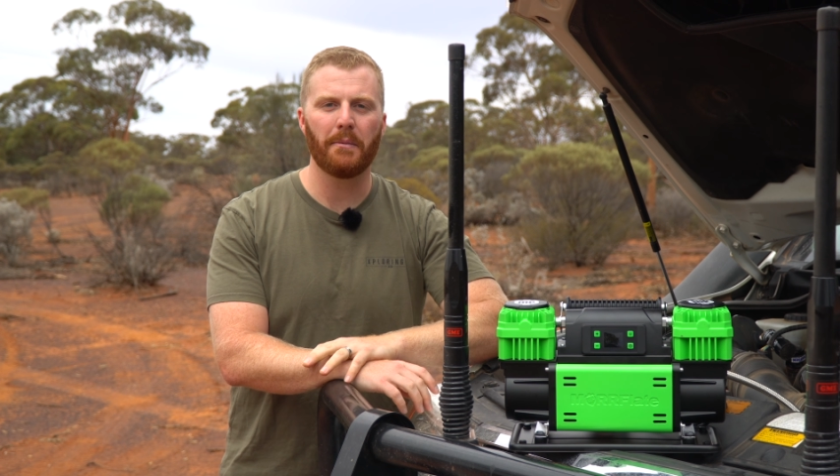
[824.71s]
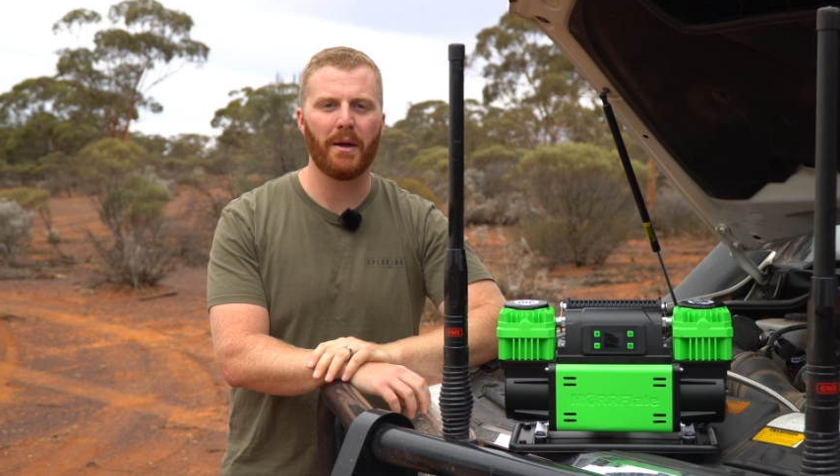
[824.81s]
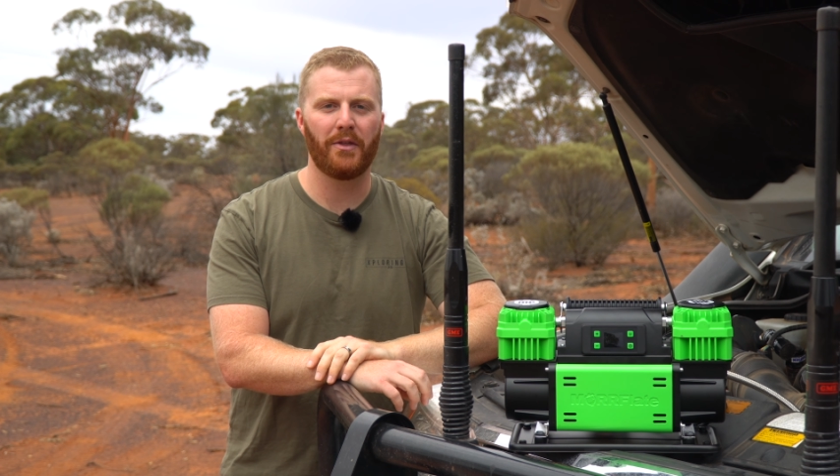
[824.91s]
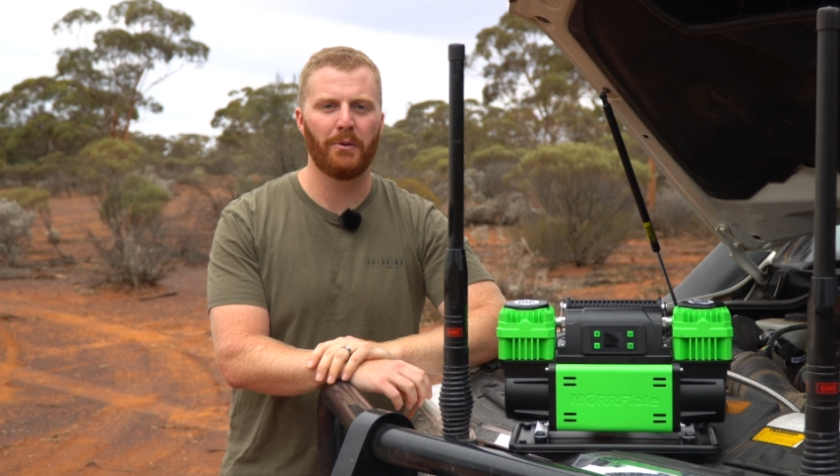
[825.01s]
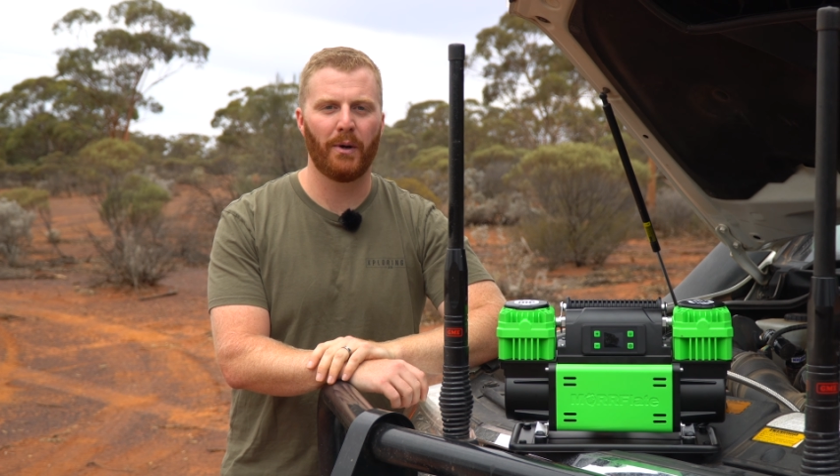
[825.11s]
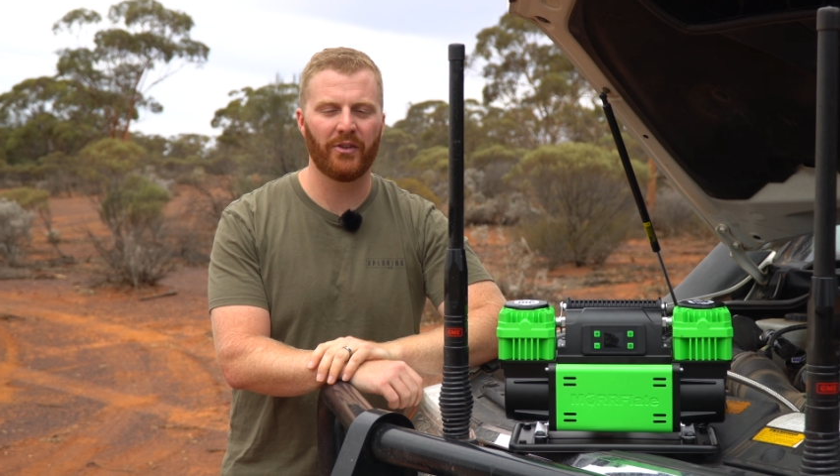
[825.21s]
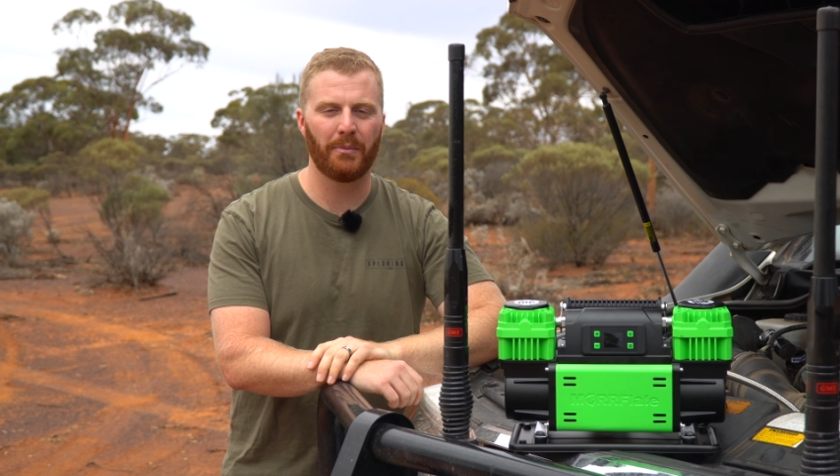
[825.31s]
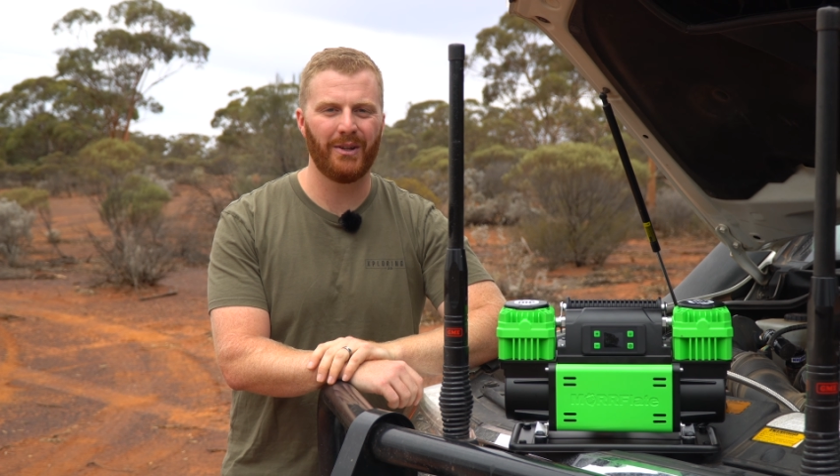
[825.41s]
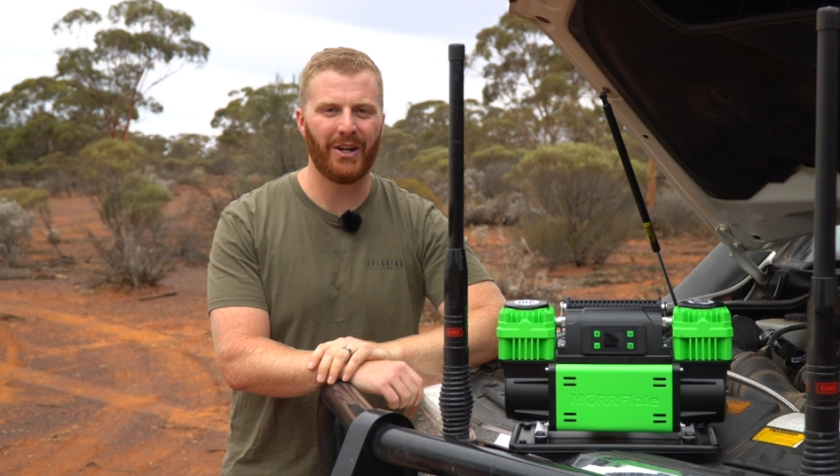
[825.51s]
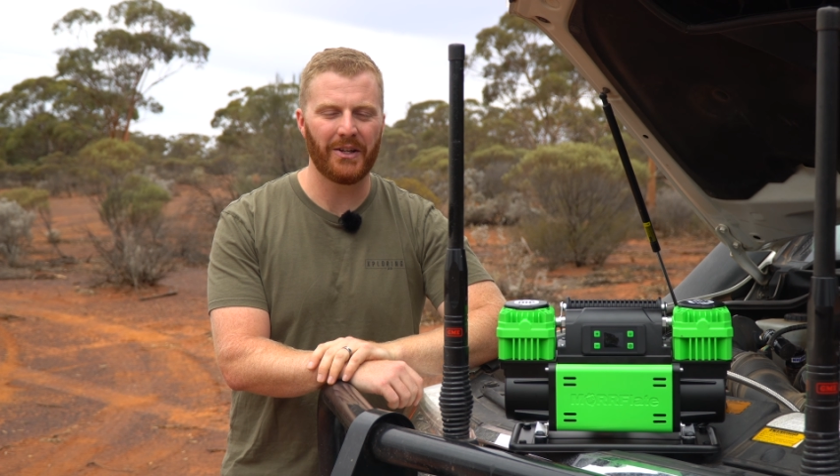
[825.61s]
method
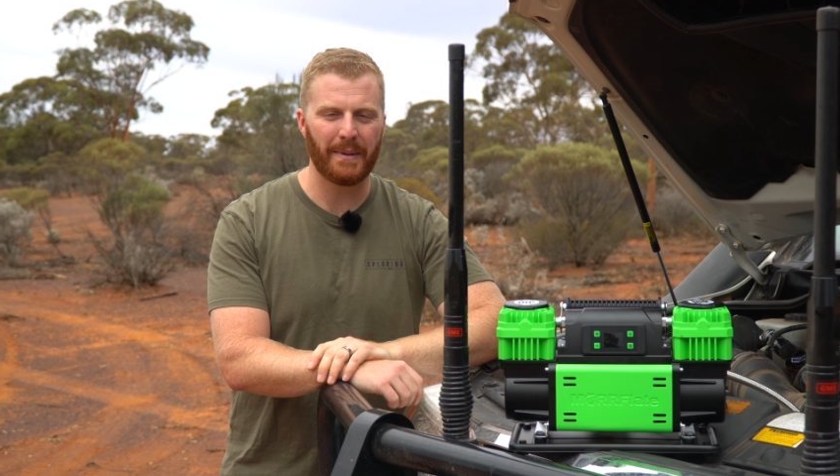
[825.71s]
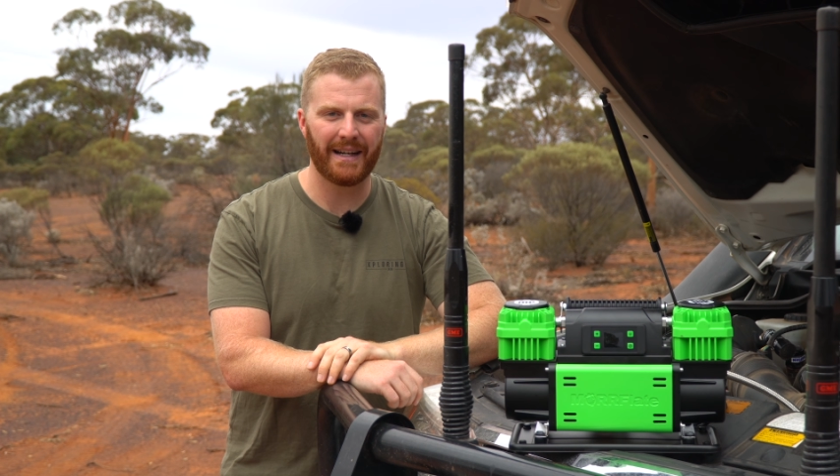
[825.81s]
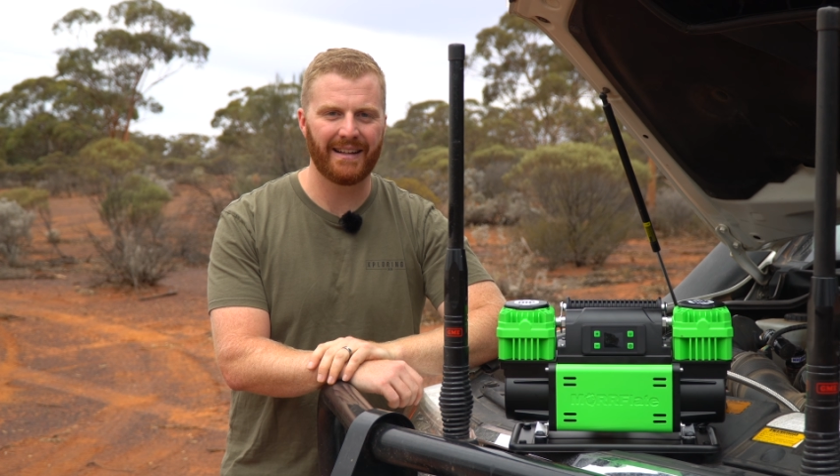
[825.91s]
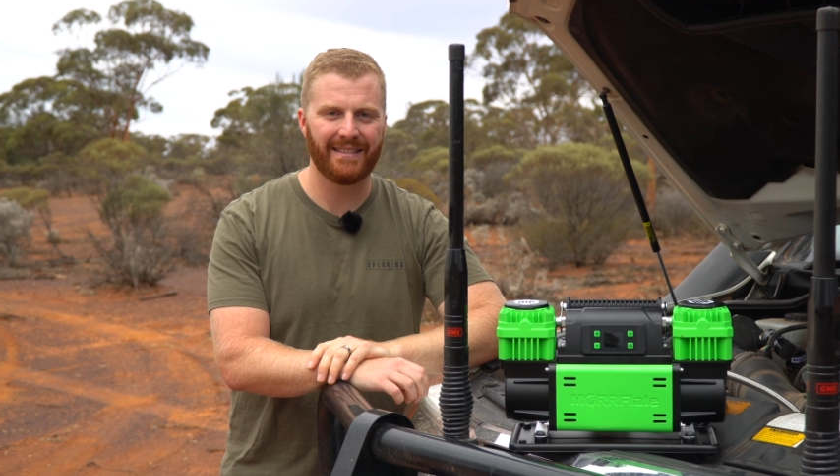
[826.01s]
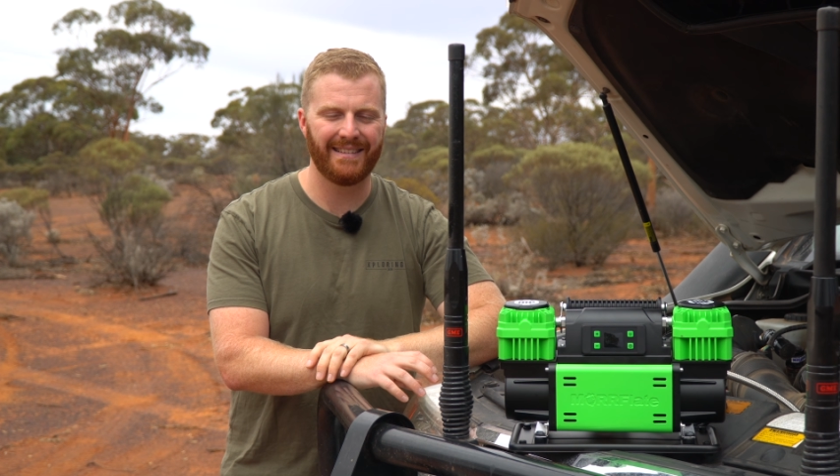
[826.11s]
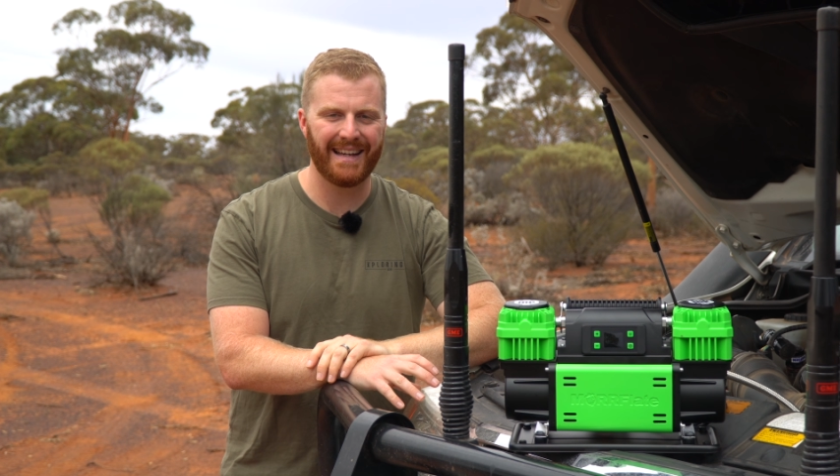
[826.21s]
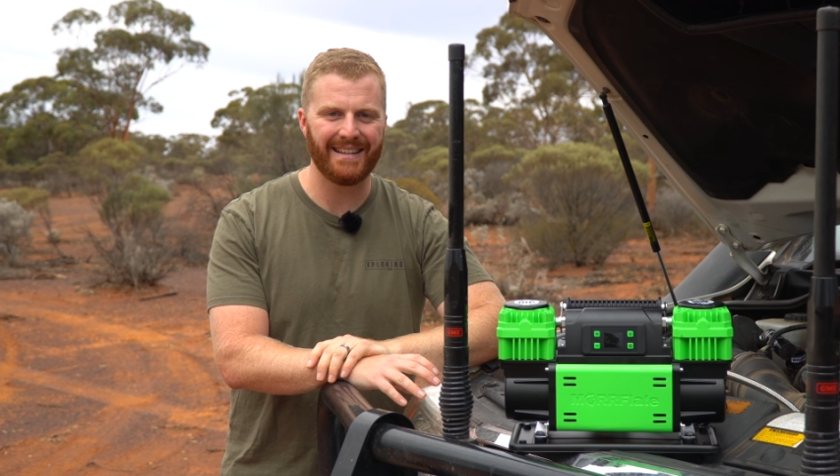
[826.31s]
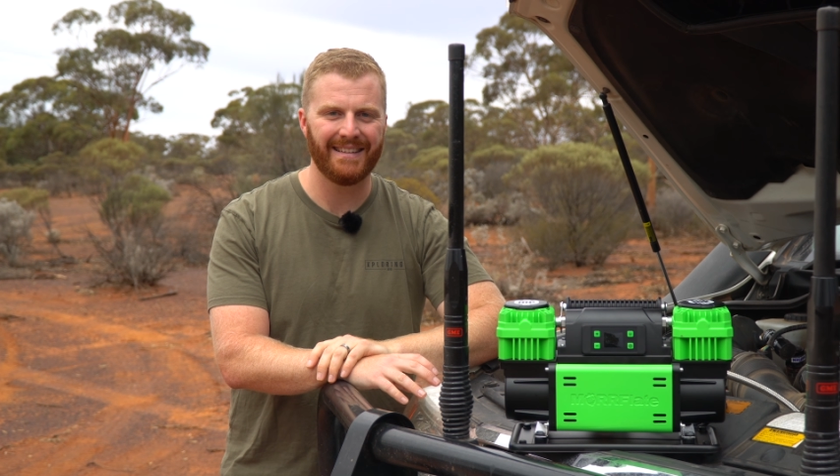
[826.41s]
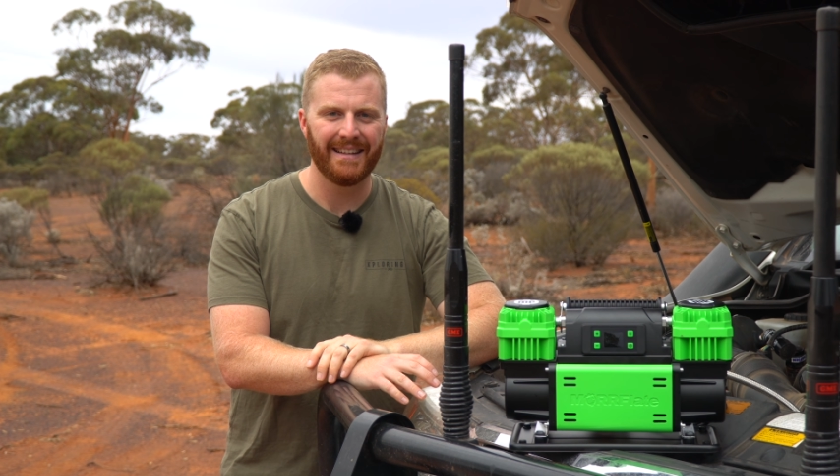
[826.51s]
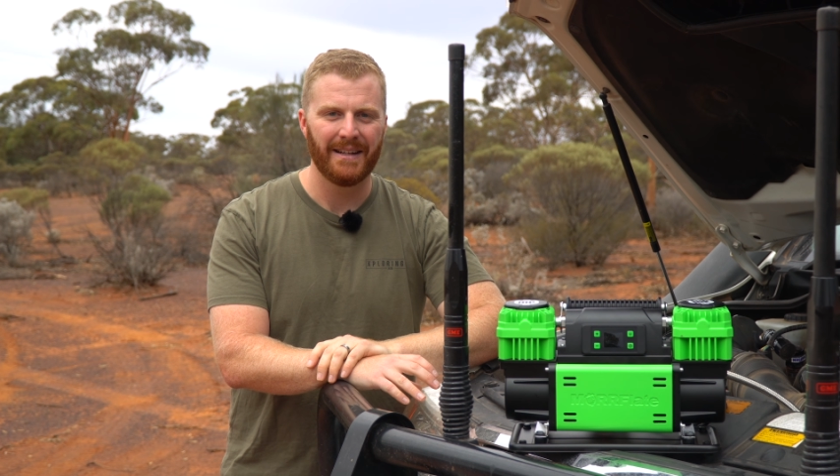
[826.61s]
possible on the market to date